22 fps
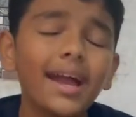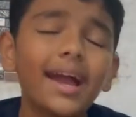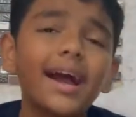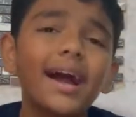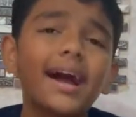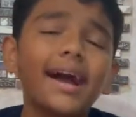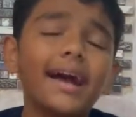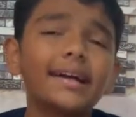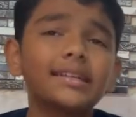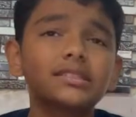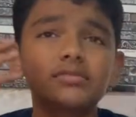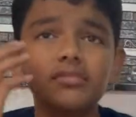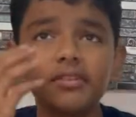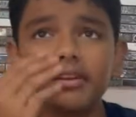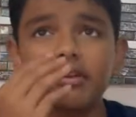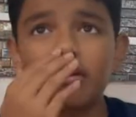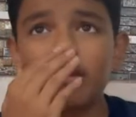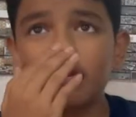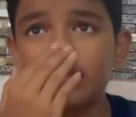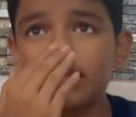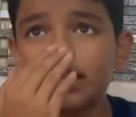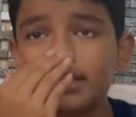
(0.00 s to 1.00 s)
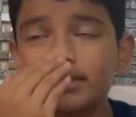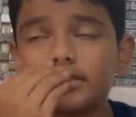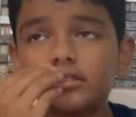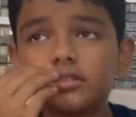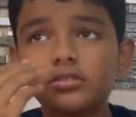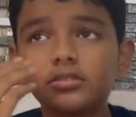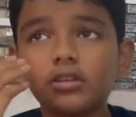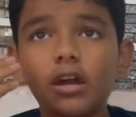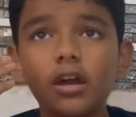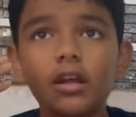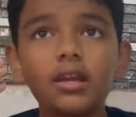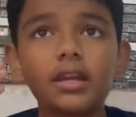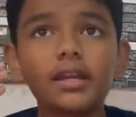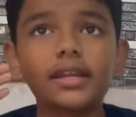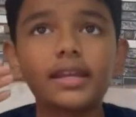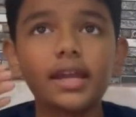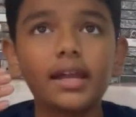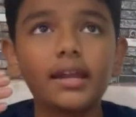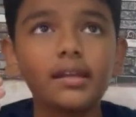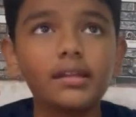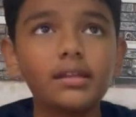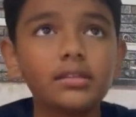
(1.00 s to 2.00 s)
as we know that solid
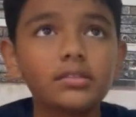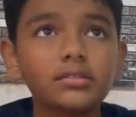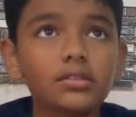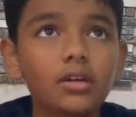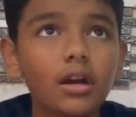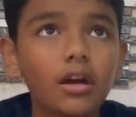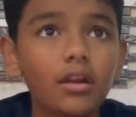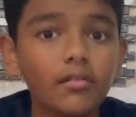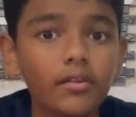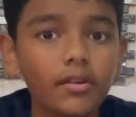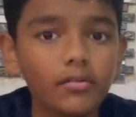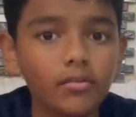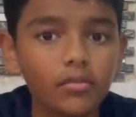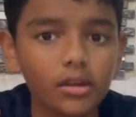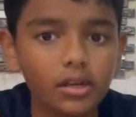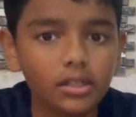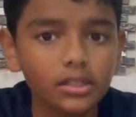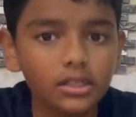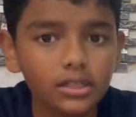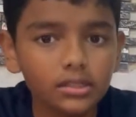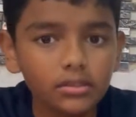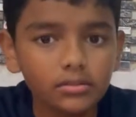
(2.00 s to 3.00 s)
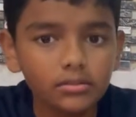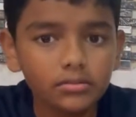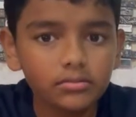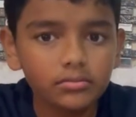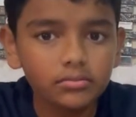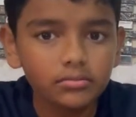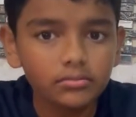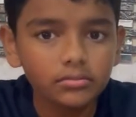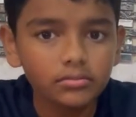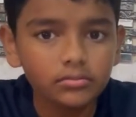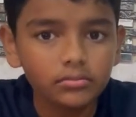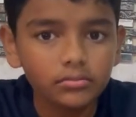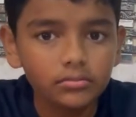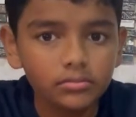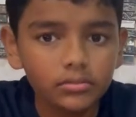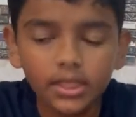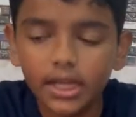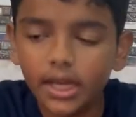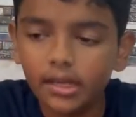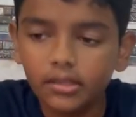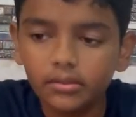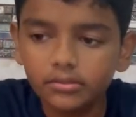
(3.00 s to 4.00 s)
can dissolve in water,
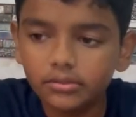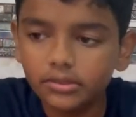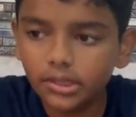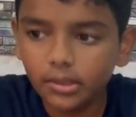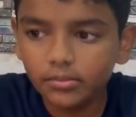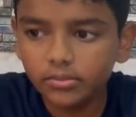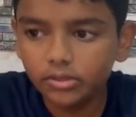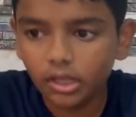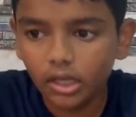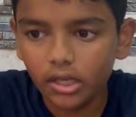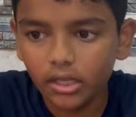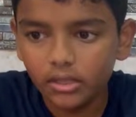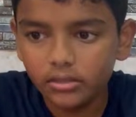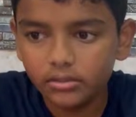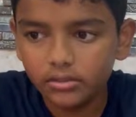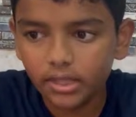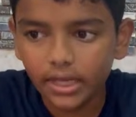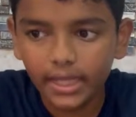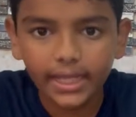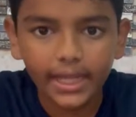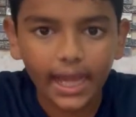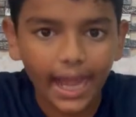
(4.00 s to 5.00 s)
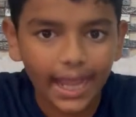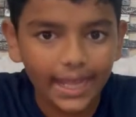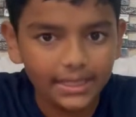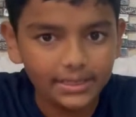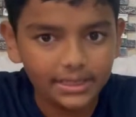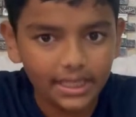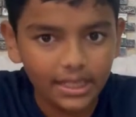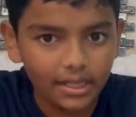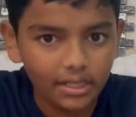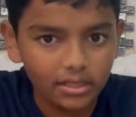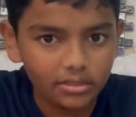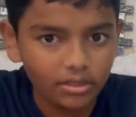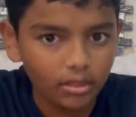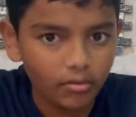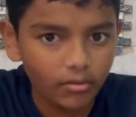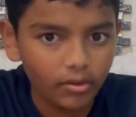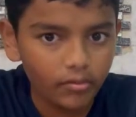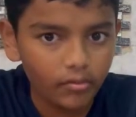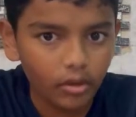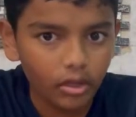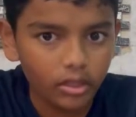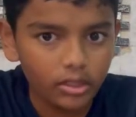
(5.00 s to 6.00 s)
yeah, some solids like ice can dissolve
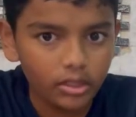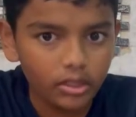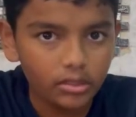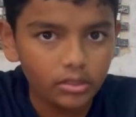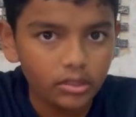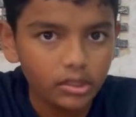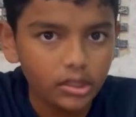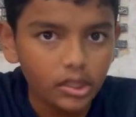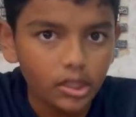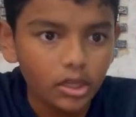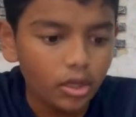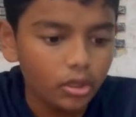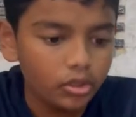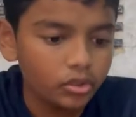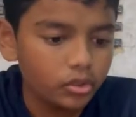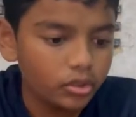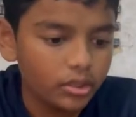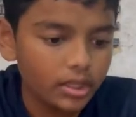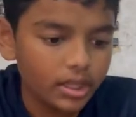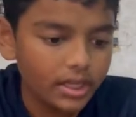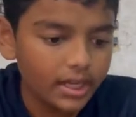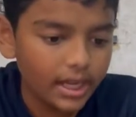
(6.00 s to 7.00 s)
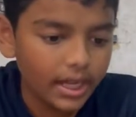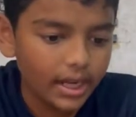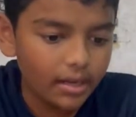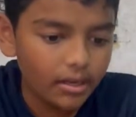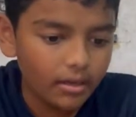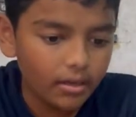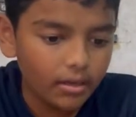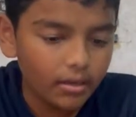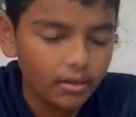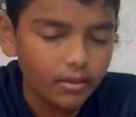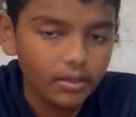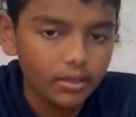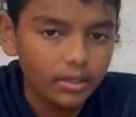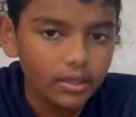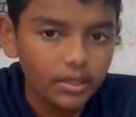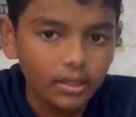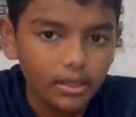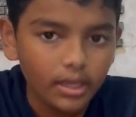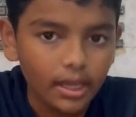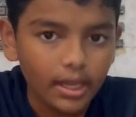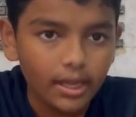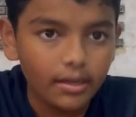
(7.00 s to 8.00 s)
in water or sugar can,
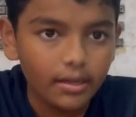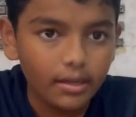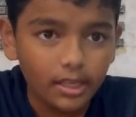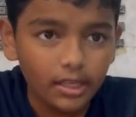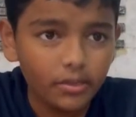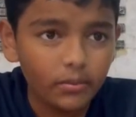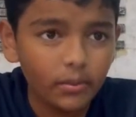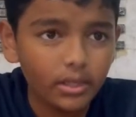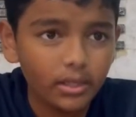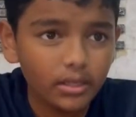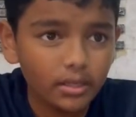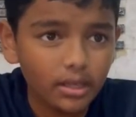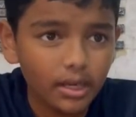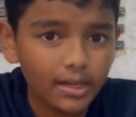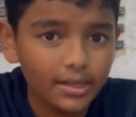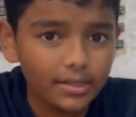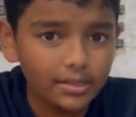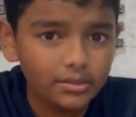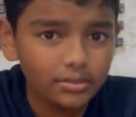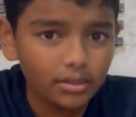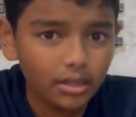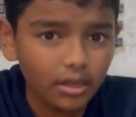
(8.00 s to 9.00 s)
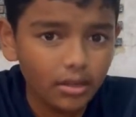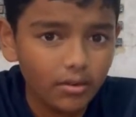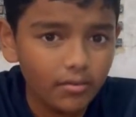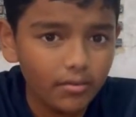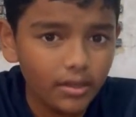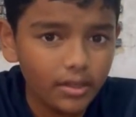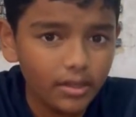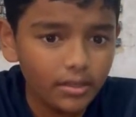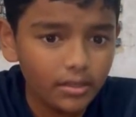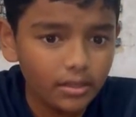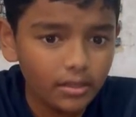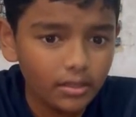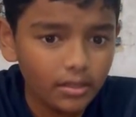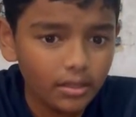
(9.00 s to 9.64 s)
and liquid can dissolve in